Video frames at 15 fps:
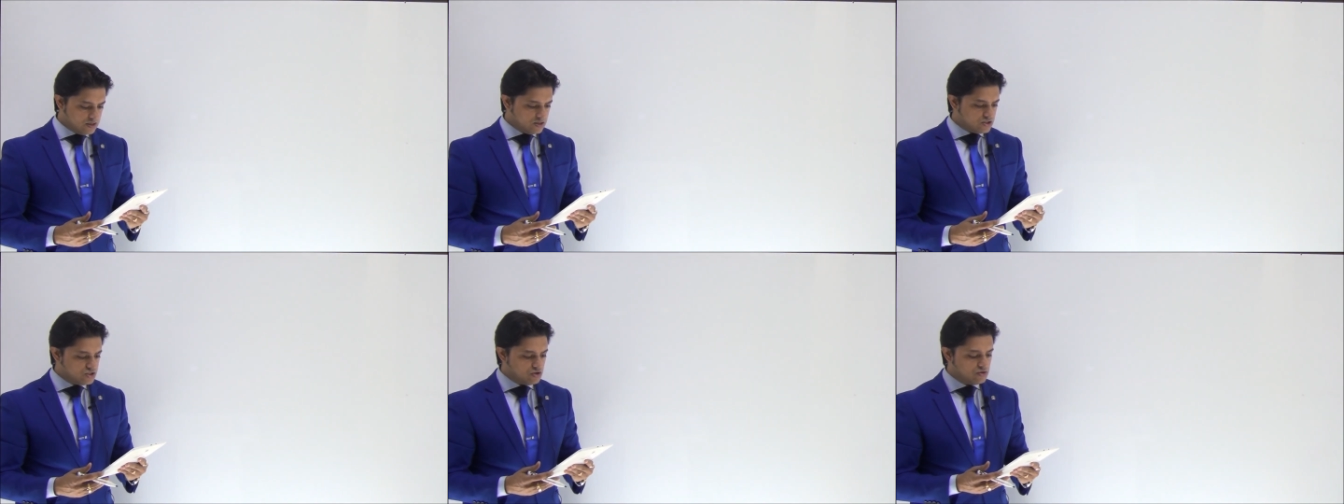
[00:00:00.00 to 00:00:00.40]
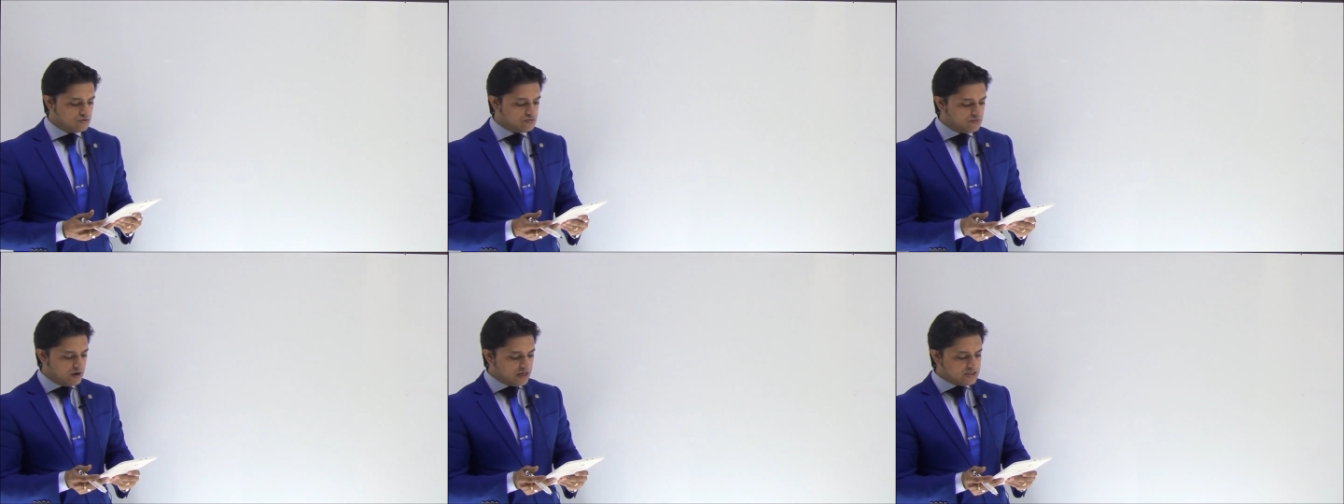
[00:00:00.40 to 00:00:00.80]

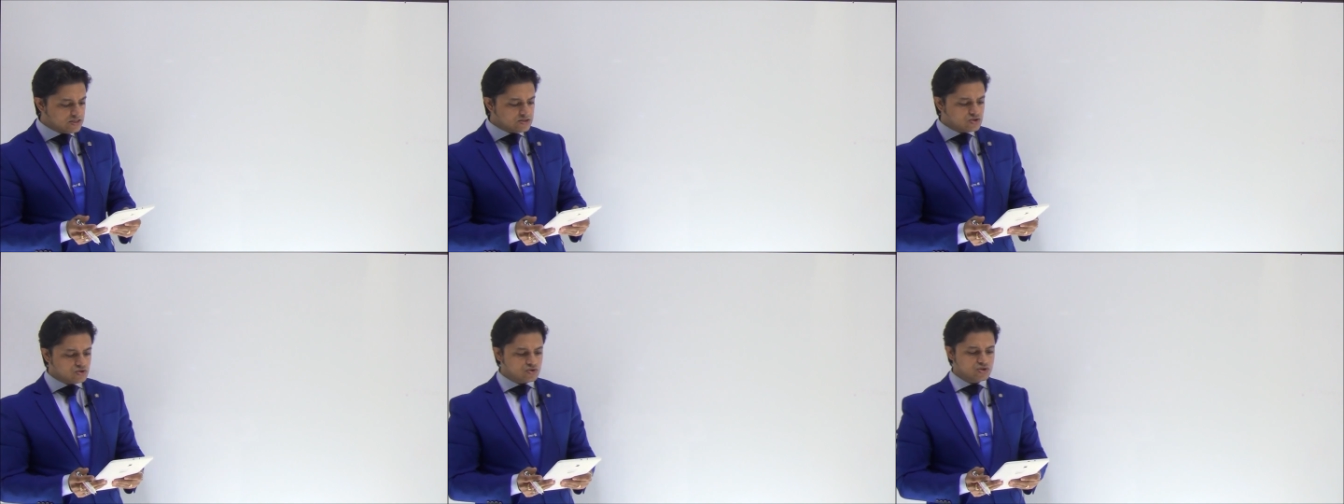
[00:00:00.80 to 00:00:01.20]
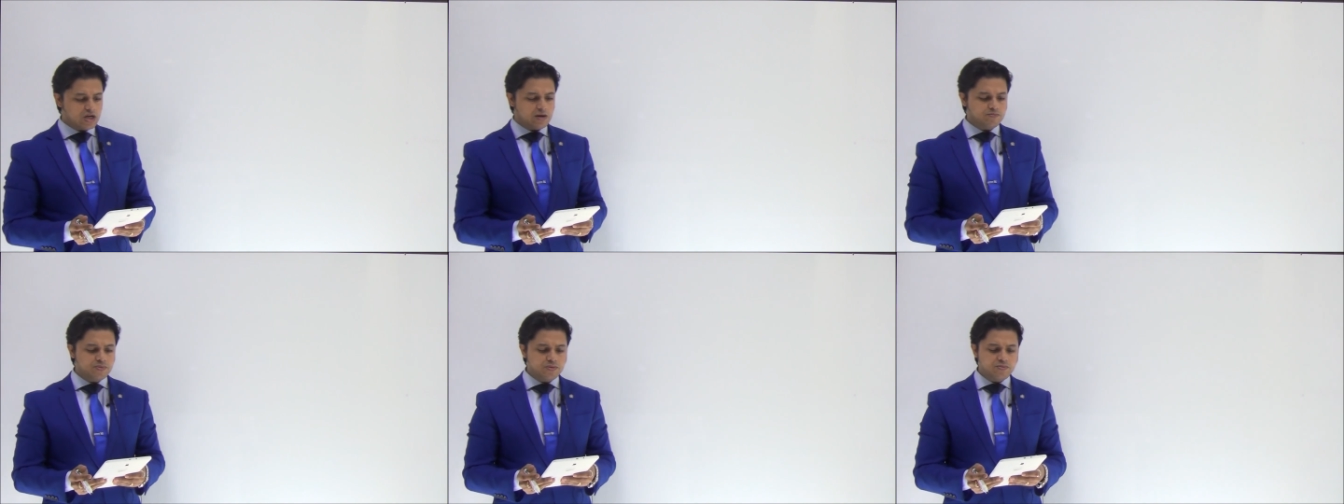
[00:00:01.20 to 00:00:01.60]
So, my dear, so
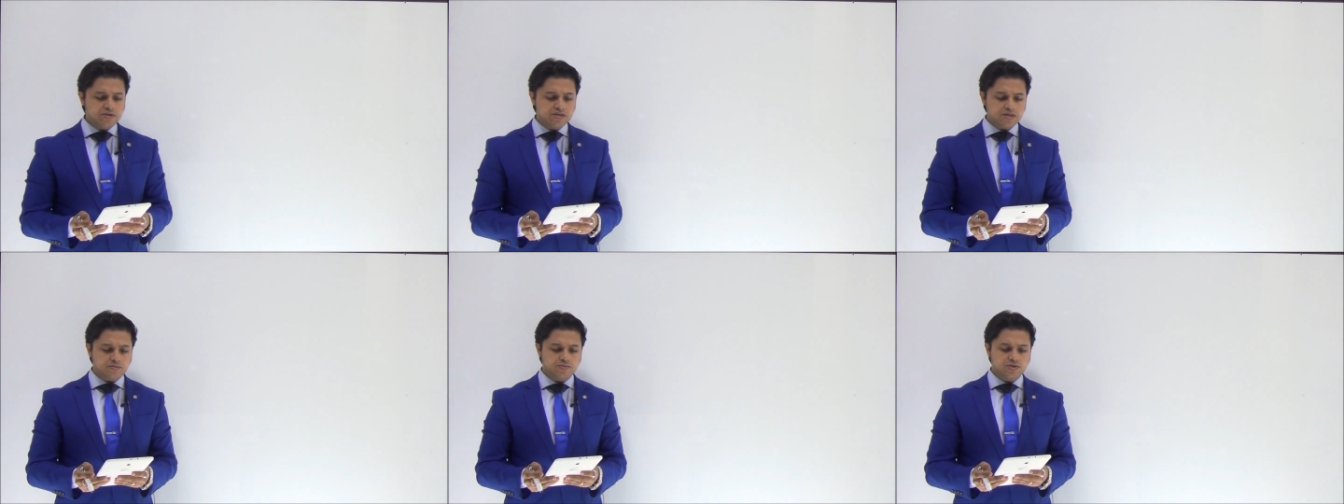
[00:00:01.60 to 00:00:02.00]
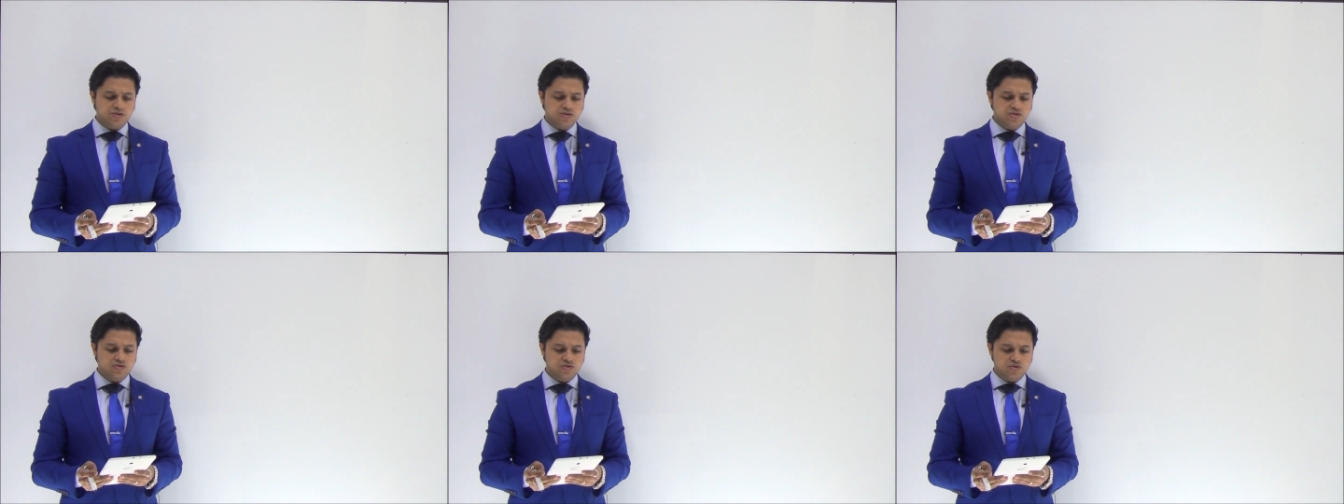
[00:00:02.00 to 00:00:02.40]
WPW
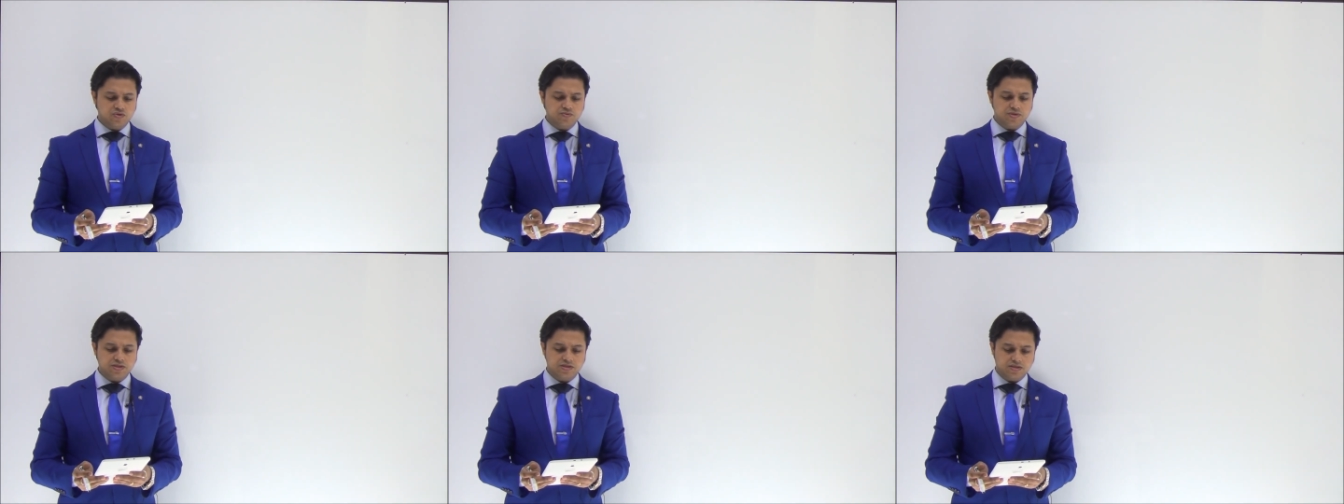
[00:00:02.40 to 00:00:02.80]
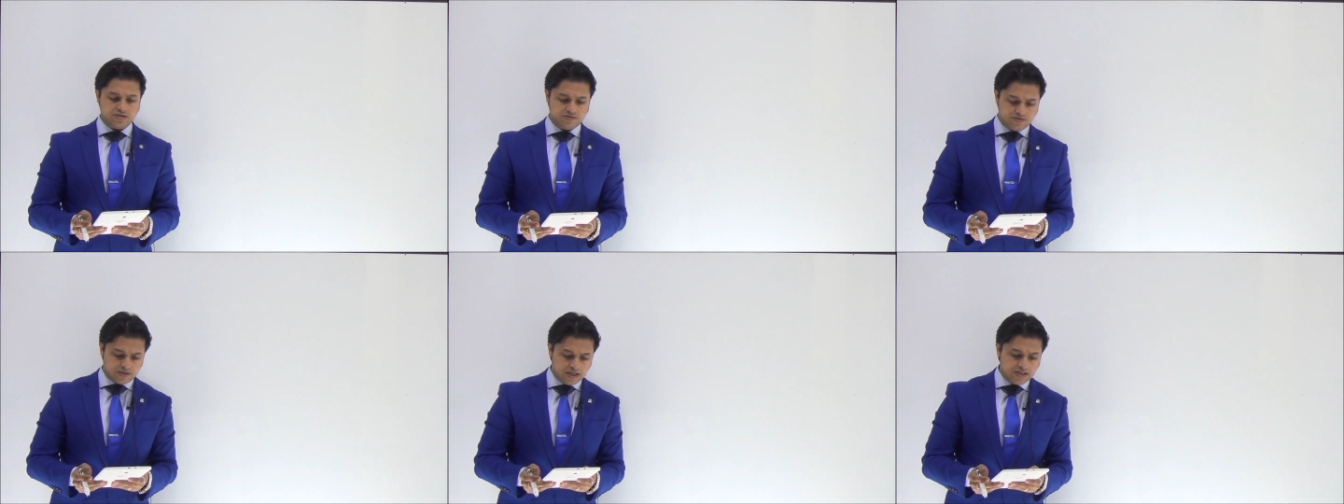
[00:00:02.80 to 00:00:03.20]
syndrome is
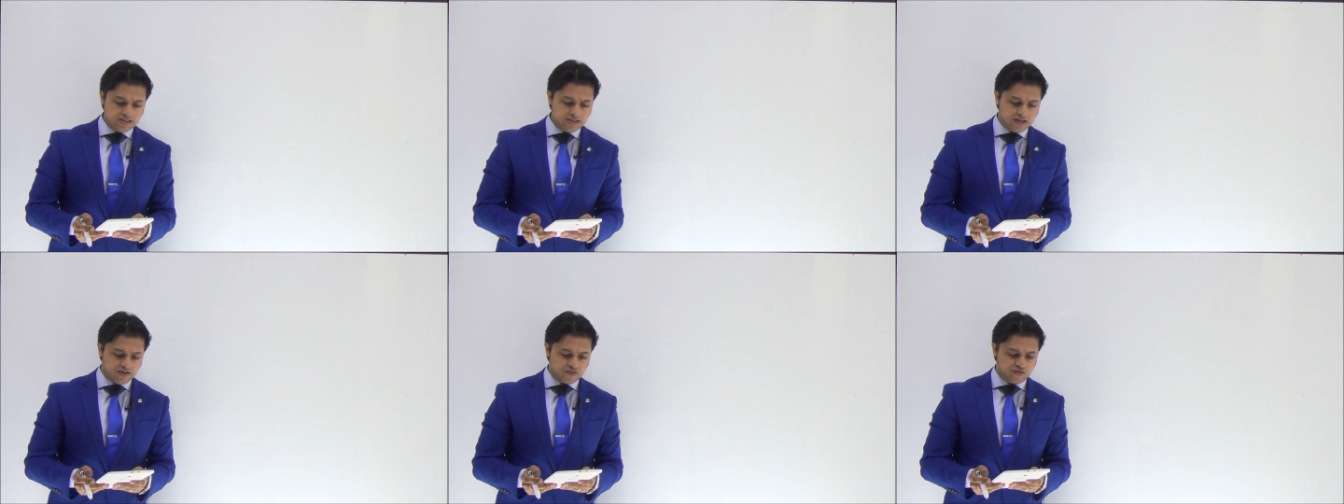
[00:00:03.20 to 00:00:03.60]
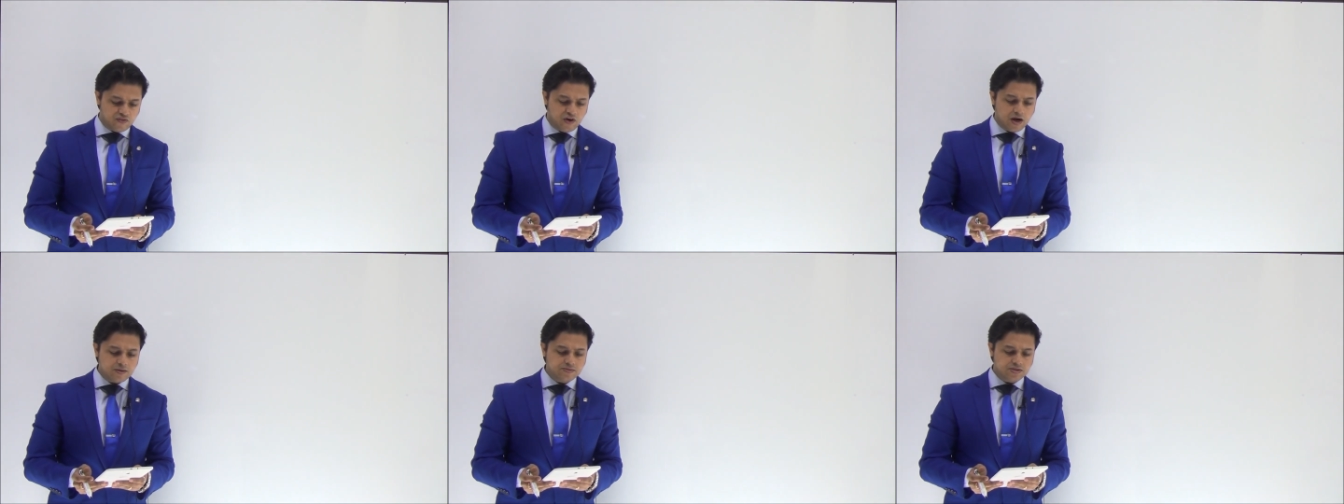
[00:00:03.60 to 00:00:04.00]
really a
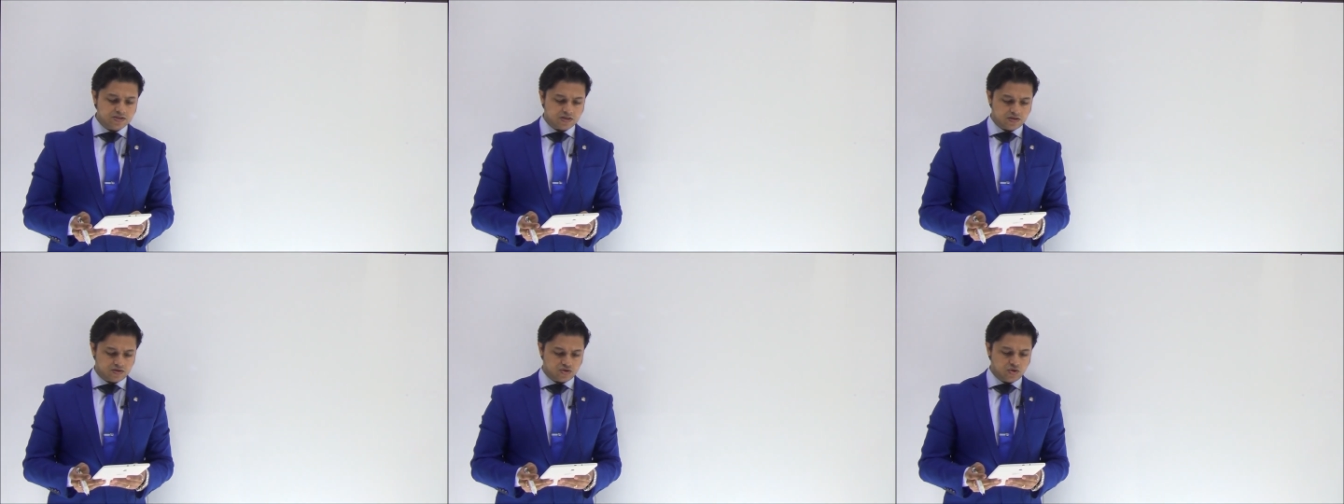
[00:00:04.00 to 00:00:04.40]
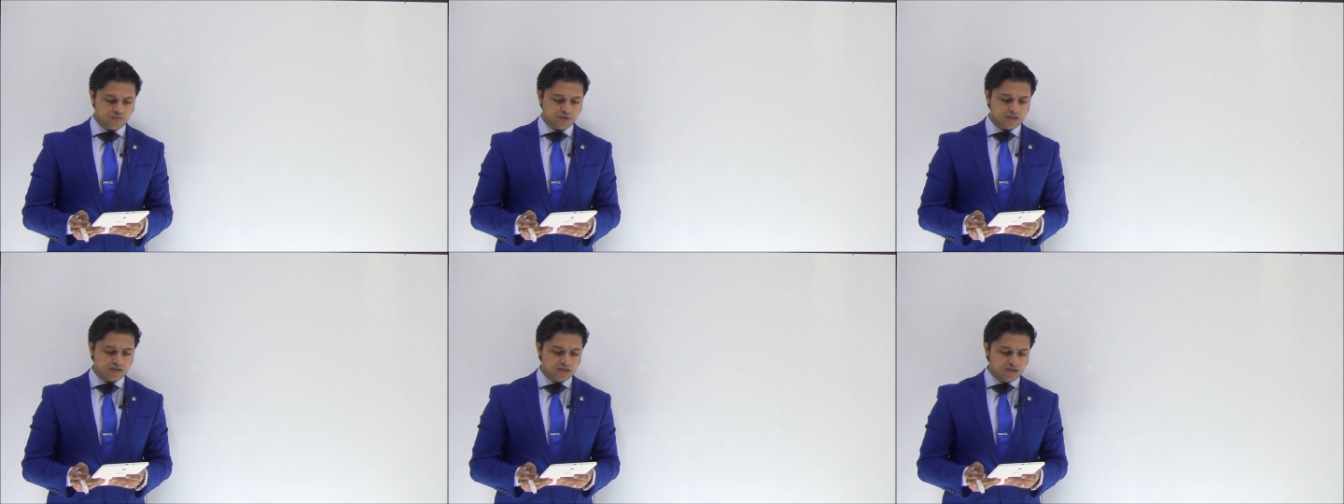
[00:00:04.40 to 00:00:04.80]
five-star
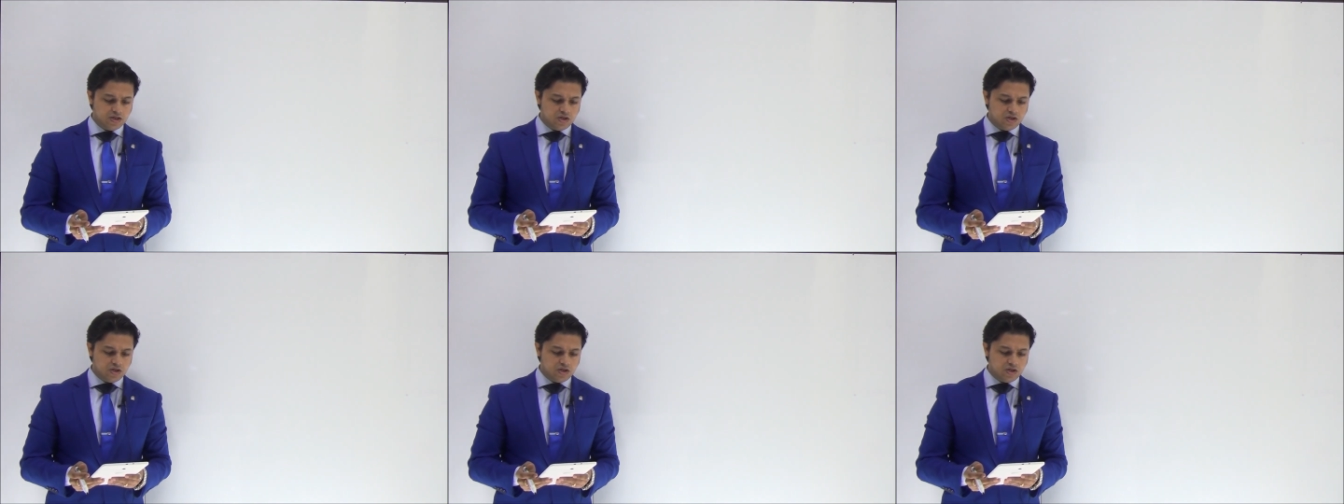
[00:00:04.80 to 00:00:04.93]
topic.